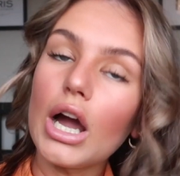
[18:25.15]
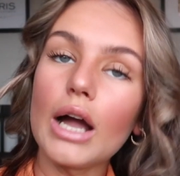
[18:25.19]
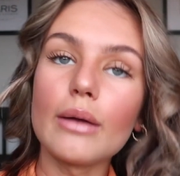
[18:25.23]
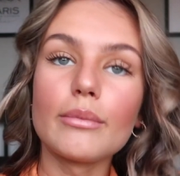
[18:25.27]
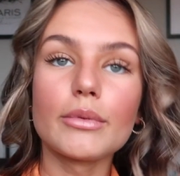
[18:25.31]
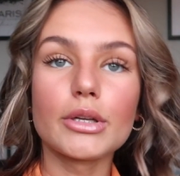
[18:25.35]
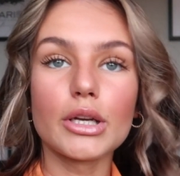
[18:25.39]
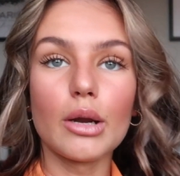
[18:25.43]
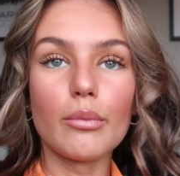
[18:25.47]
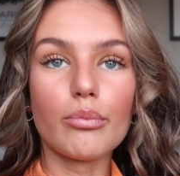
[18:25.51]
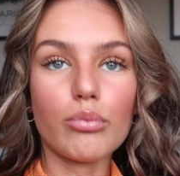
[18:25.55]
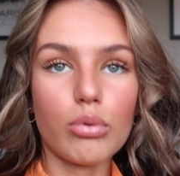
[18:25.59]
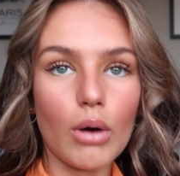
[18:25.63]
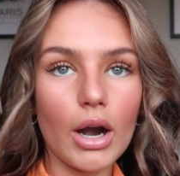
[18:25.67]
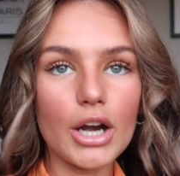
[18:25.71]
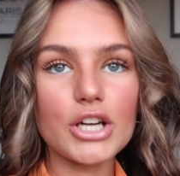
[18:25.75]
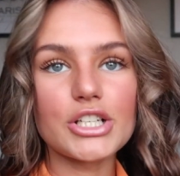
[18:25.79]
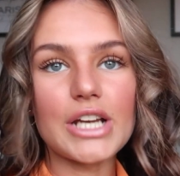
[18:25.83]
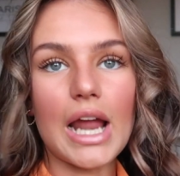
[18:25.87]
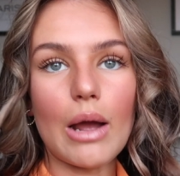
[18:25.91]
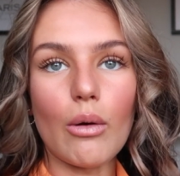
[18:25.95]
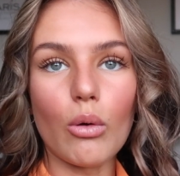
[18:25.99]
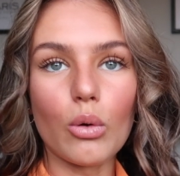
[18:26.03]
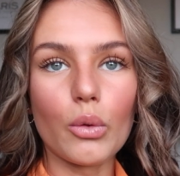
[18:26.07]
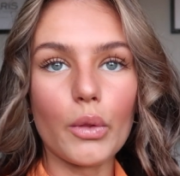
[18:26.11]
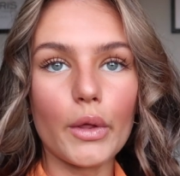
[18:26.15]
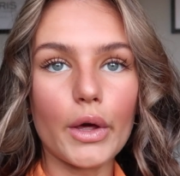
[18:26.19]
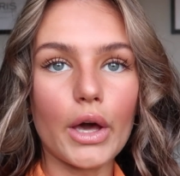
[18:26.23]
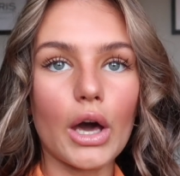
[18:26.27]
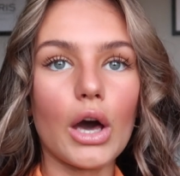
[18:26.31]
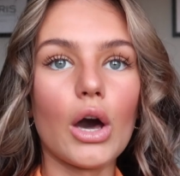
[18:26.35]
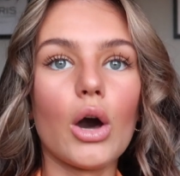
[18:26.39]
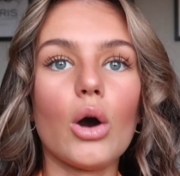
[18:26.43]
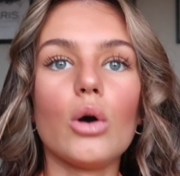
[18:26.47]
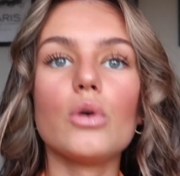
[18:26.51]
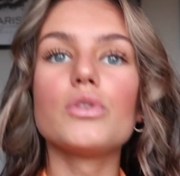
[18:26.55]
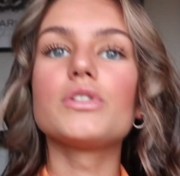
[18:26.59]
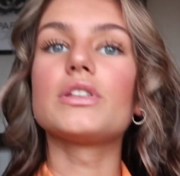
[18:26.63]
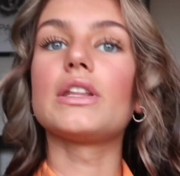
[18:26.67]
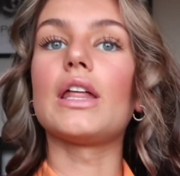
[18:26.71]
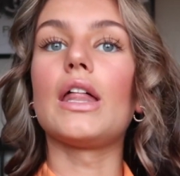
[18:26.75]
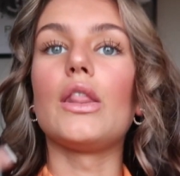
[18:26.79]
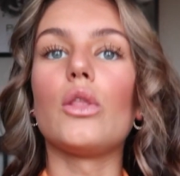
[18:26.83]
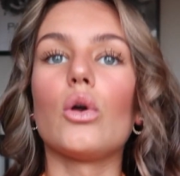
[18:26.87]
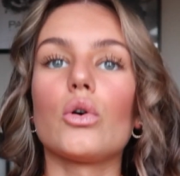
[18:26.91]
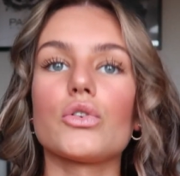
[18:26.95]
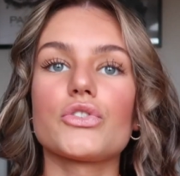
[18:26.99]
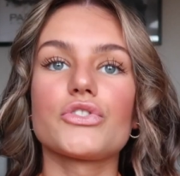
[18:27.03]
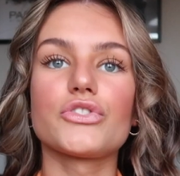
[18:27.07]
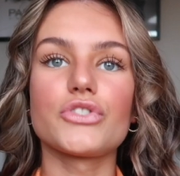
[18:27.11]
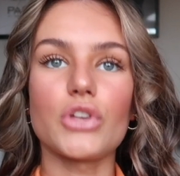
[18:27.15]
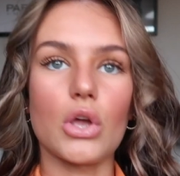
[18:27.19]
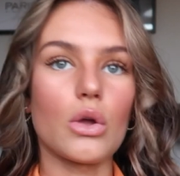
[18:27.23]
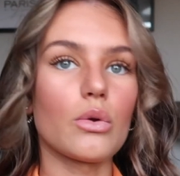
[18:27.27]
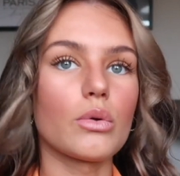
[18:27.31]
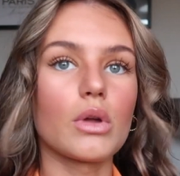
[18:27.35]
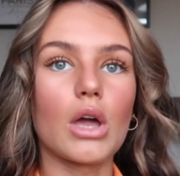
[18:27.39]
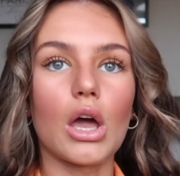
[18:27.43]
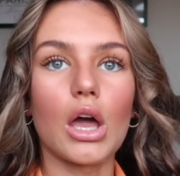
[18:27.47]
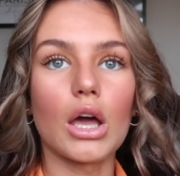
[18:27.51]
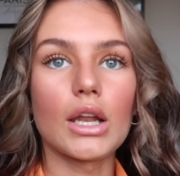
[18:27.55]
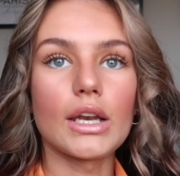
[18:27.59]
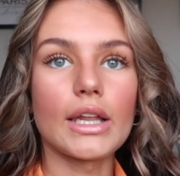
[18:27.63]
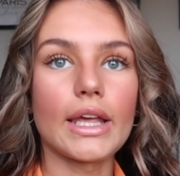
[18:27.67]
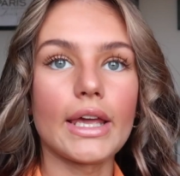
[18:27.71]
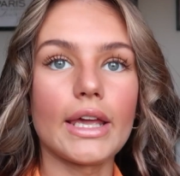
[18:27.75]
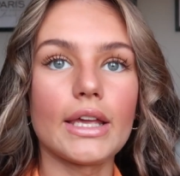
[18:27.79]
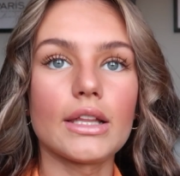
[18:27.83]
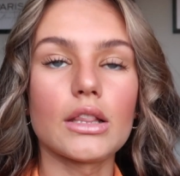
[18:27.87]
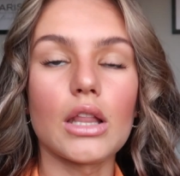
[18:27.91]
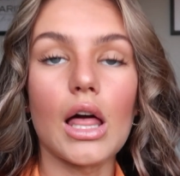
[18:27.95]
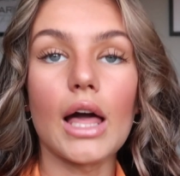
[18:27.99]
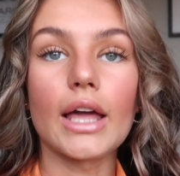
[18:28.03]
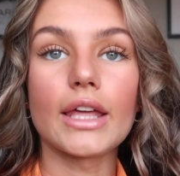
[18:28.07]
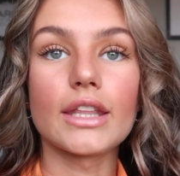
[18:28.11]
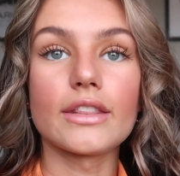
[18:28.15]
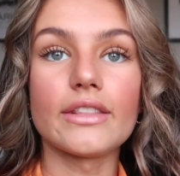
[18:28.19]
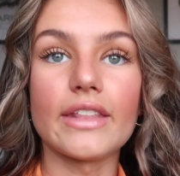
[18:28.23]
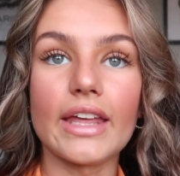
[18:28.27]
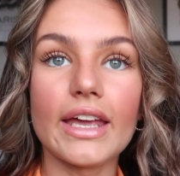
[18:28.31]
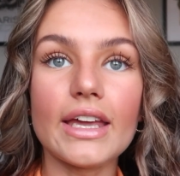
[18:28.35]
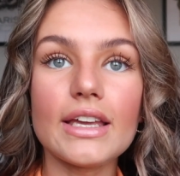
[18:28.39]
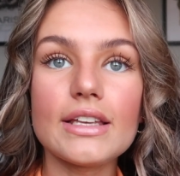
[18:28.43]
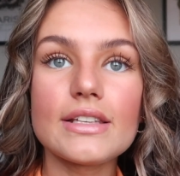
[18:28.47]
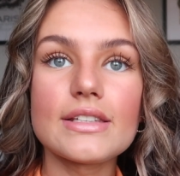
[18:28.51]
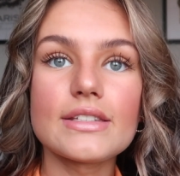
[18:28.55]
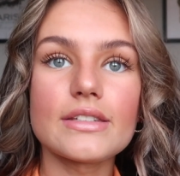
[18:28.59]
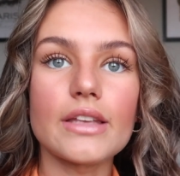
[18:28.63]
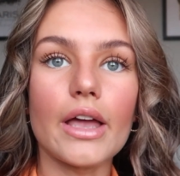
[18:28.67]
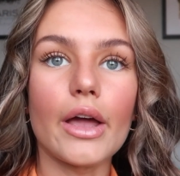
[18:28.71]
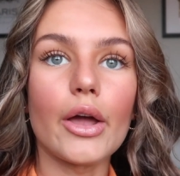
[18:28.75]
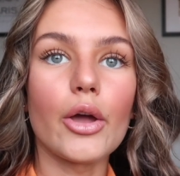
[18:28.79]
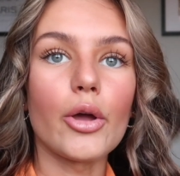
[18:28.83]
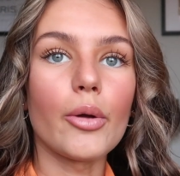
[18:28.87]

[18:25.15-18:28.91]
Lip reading: I'm gonna brush out all the curls so they're not so curly like this.